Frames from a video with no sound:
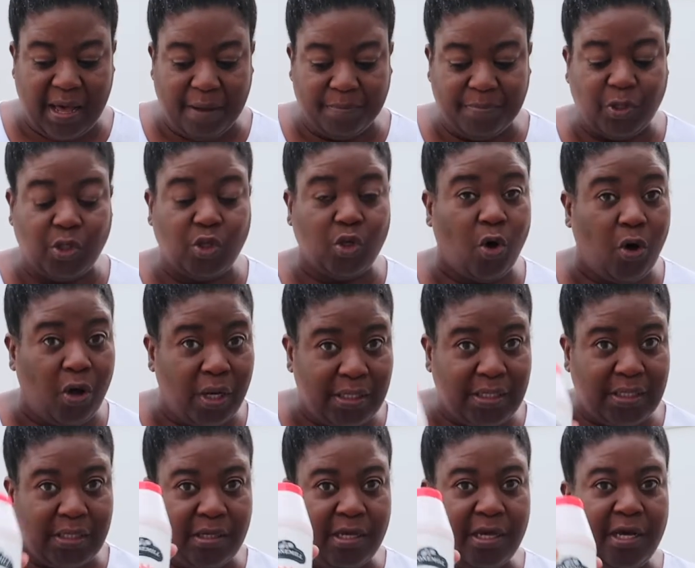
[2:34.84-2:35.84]

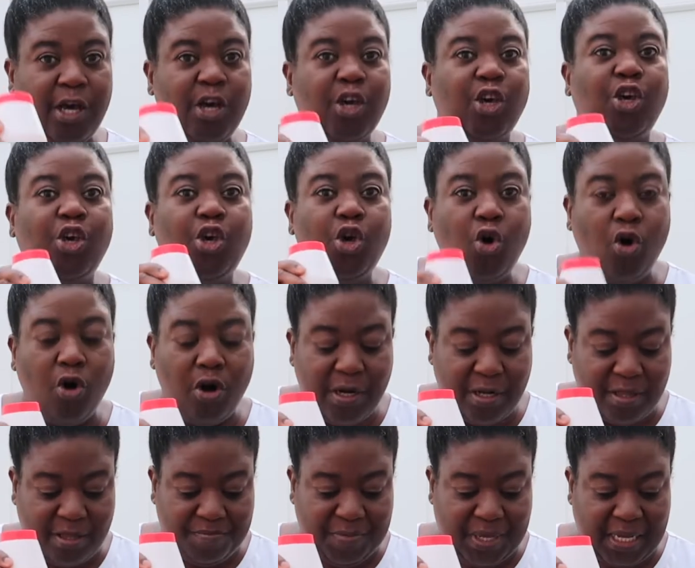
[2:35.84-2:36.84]
salt
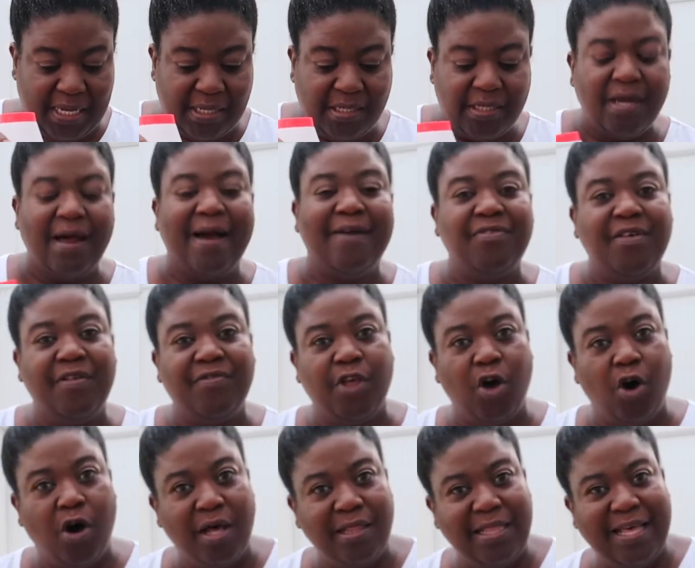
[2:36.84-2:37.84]
cured the meat, and then the
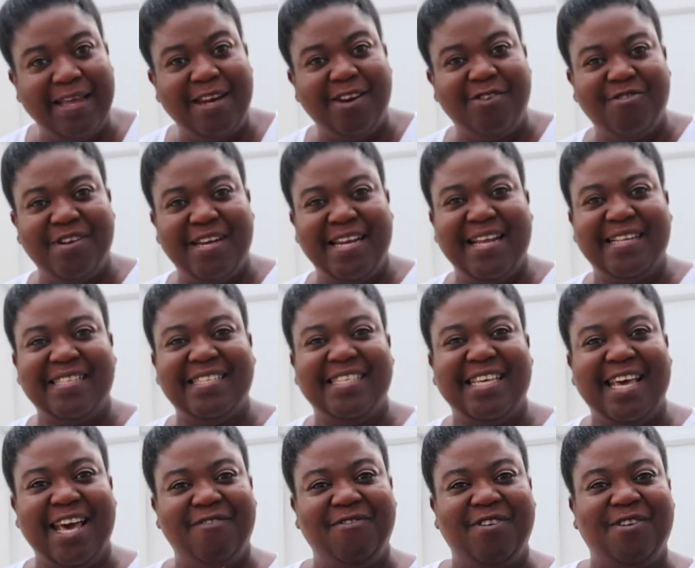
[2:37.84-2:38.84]
other ingredients
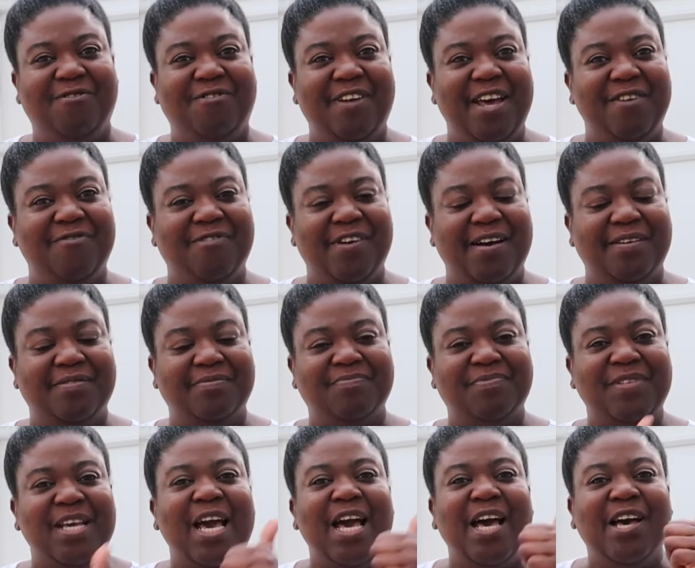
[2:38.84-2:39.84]
gave it flavor.
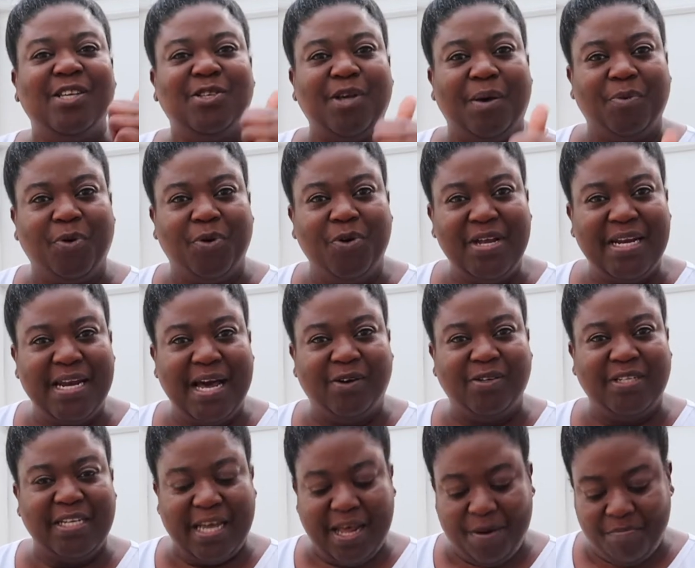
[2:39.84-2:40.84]
So I'm going now
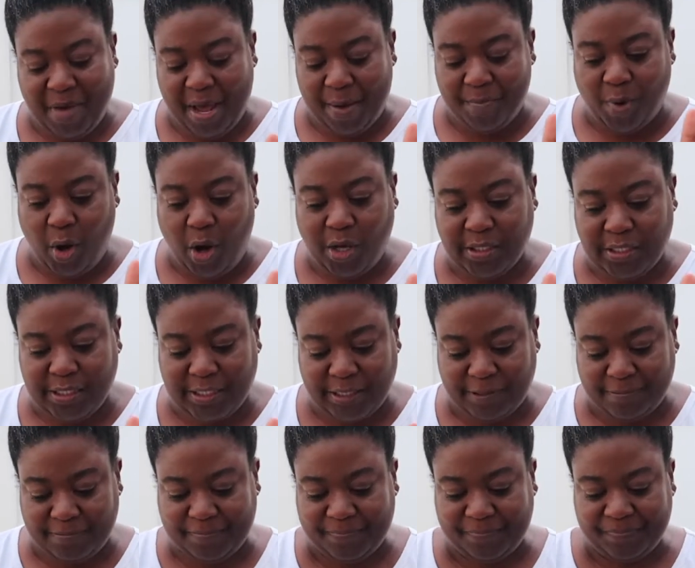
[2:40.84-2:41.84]
to get my
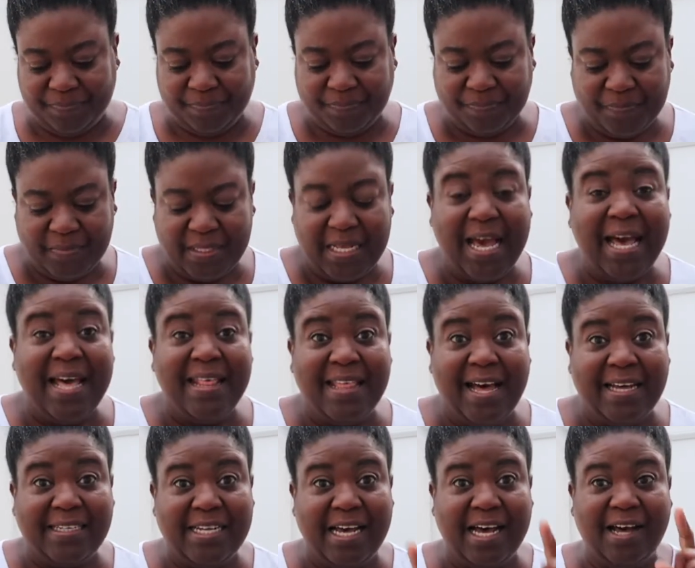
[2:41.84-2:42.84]
box
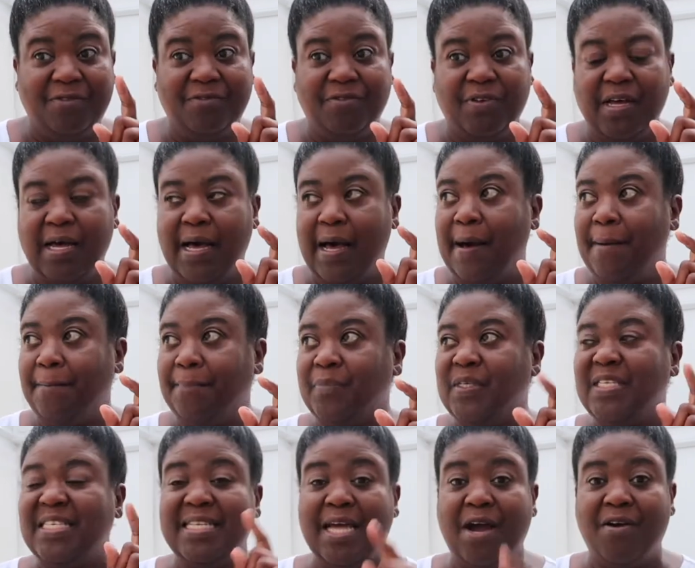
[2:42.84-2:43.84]
that I've
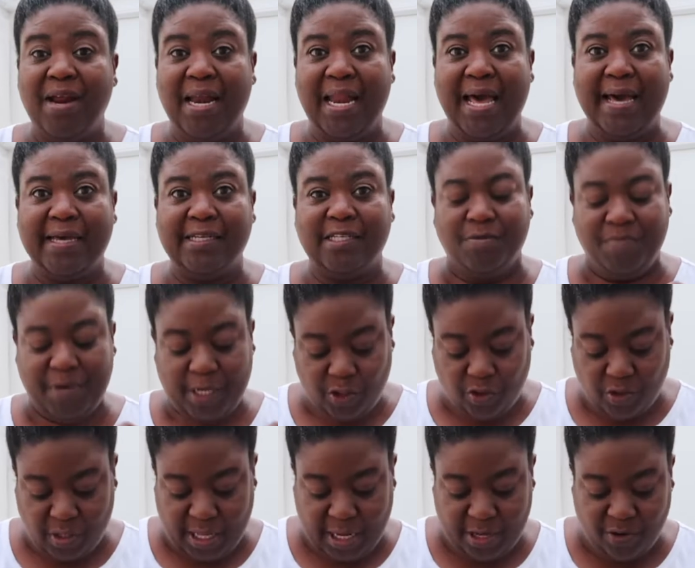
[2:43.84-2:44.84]
sterilized. Make
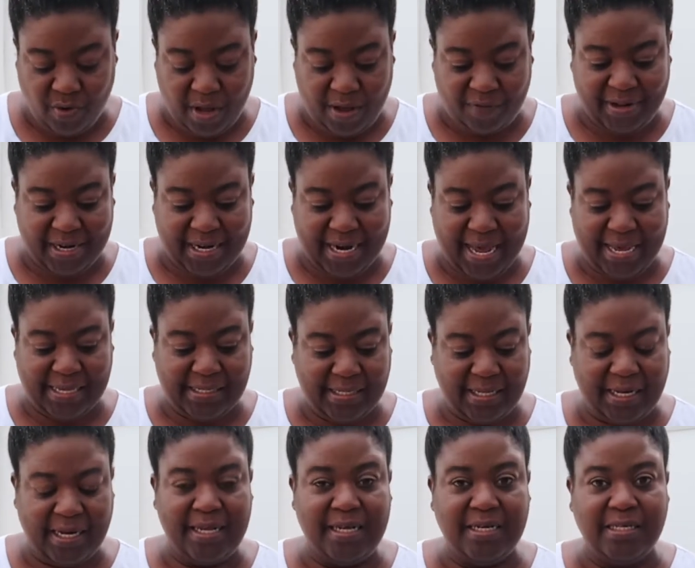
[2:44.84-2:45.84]
sure that you have a nice
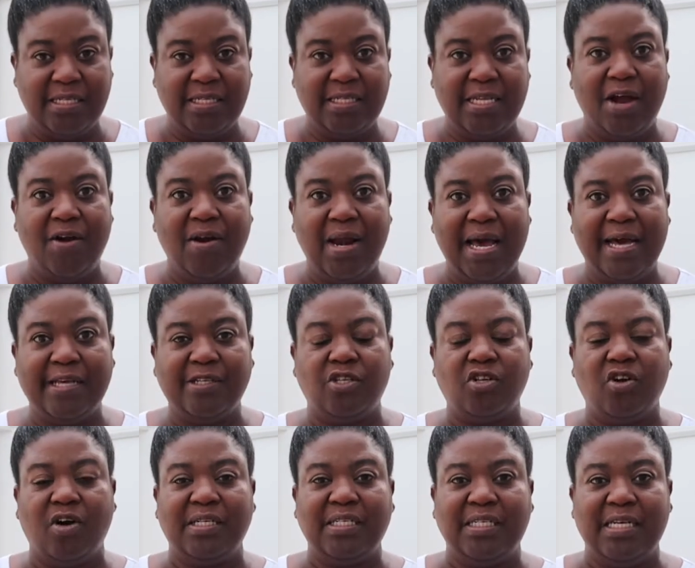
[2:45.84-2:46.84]
clean sterilized
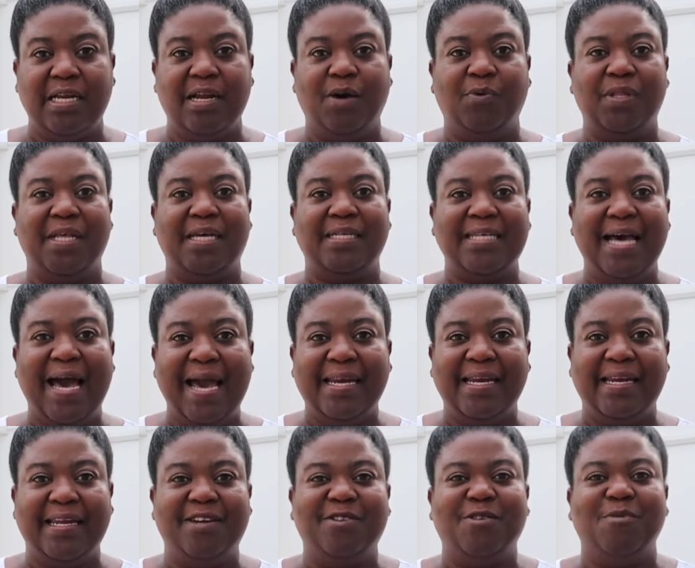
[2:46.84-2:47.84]
container with a tight
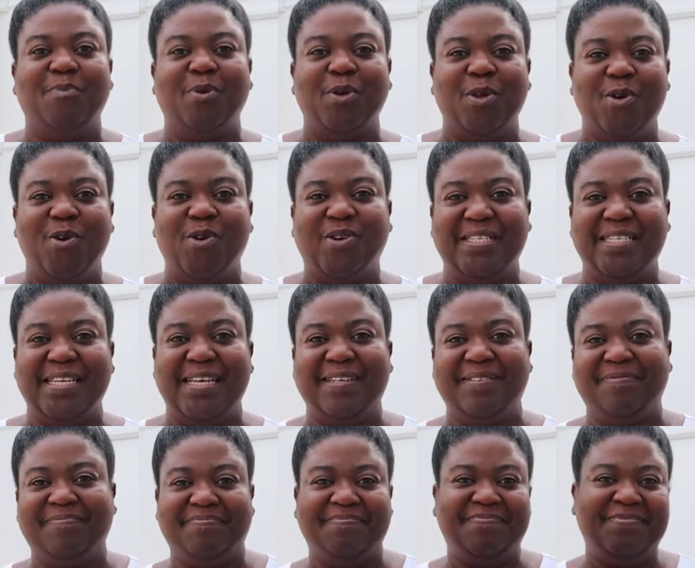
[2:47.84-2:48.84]
lid to put yours in.
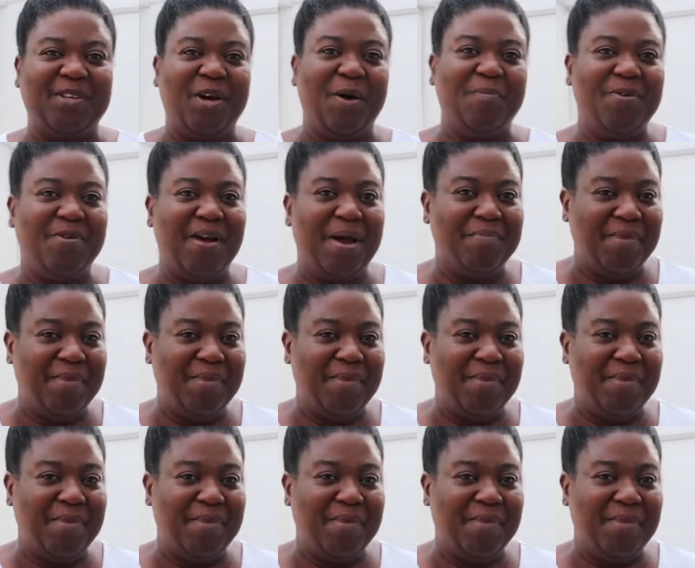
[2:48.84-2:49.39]
Coming right